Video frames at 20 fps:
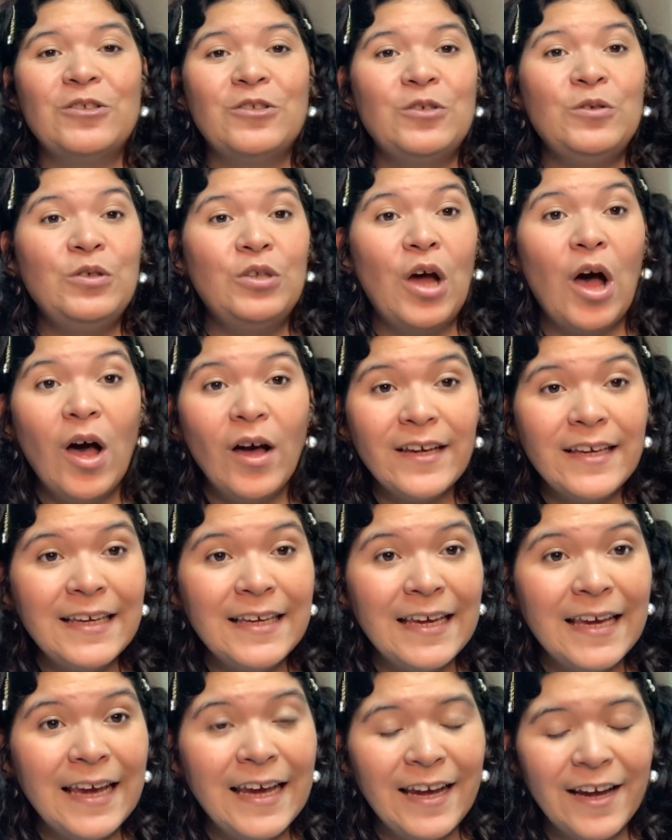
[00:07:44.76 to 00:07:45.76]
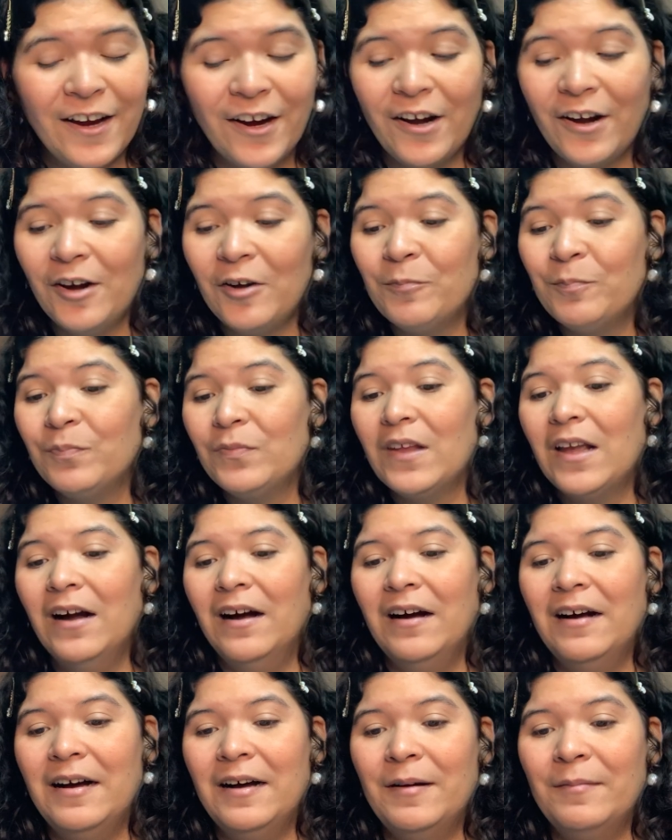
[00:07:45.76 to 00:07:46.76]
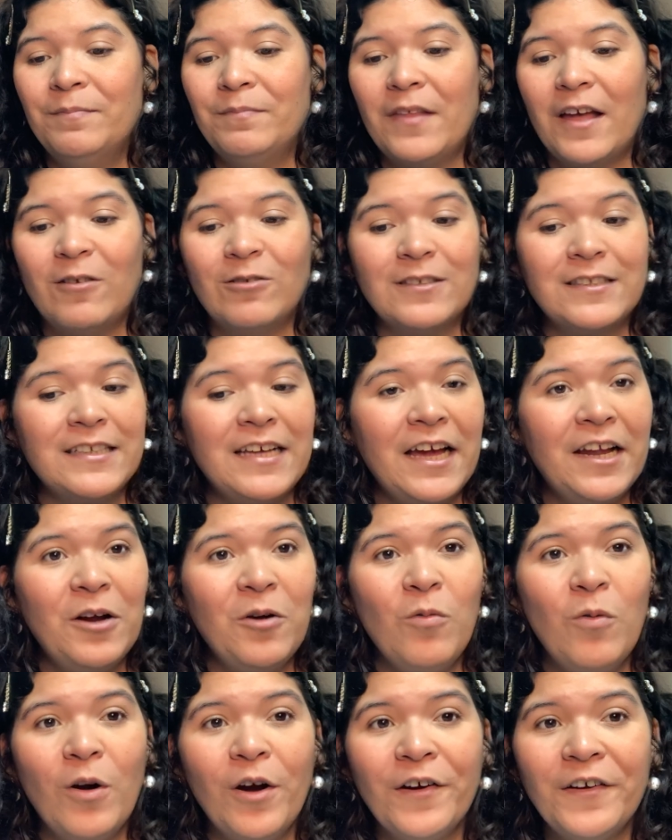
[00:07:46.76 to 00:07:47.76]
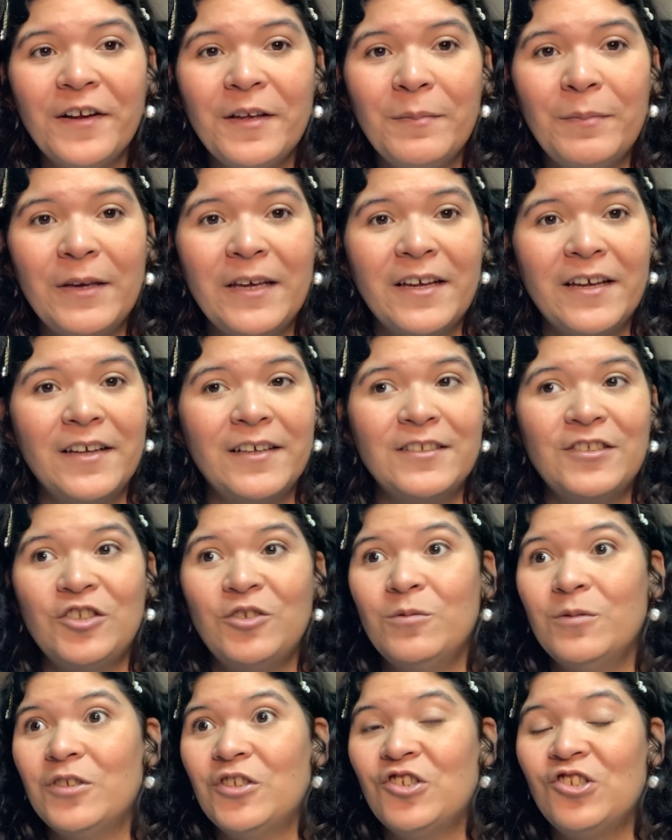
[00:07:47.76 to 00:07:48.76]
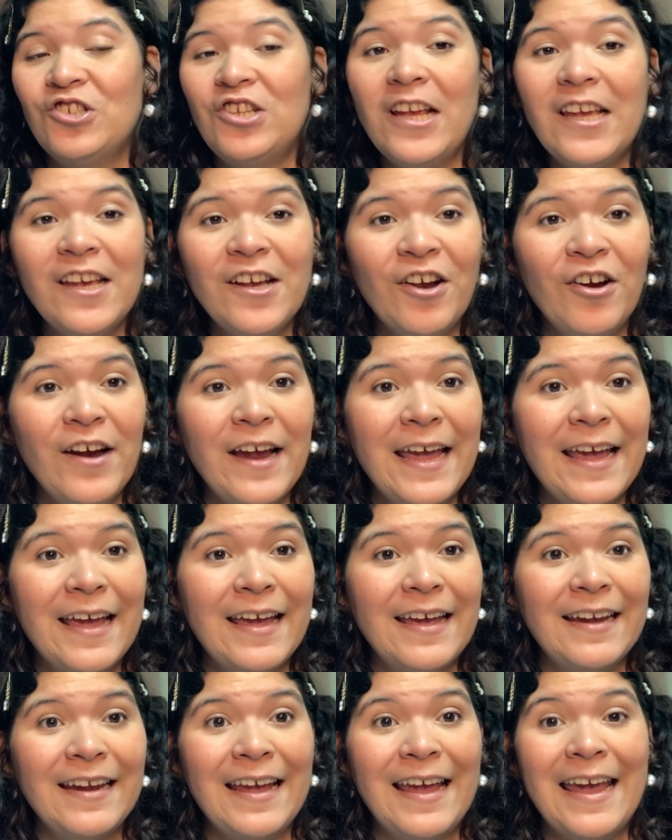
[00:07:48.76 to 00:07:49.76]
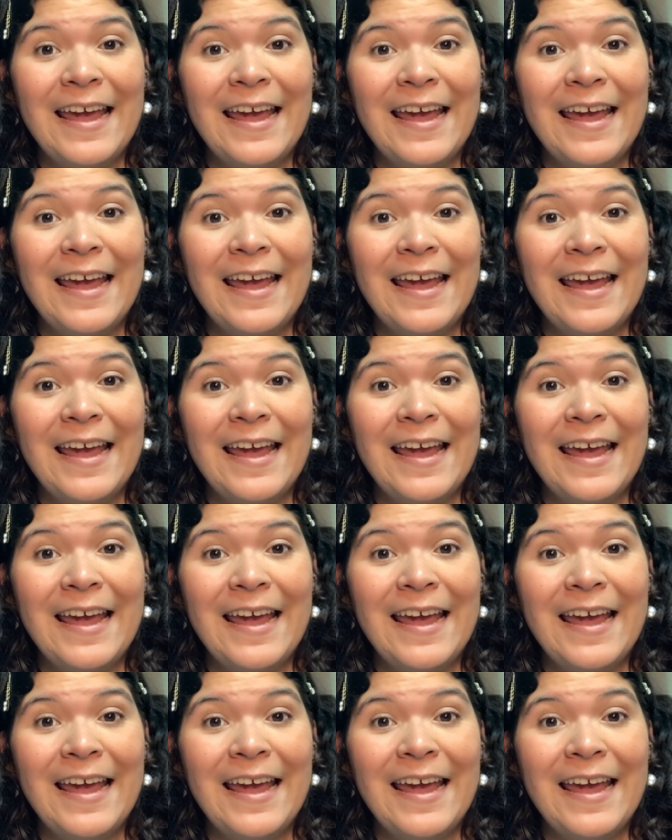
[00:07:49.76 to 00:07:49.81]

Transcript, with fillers: to doggy care. I was kind of worried because she was shaking her head,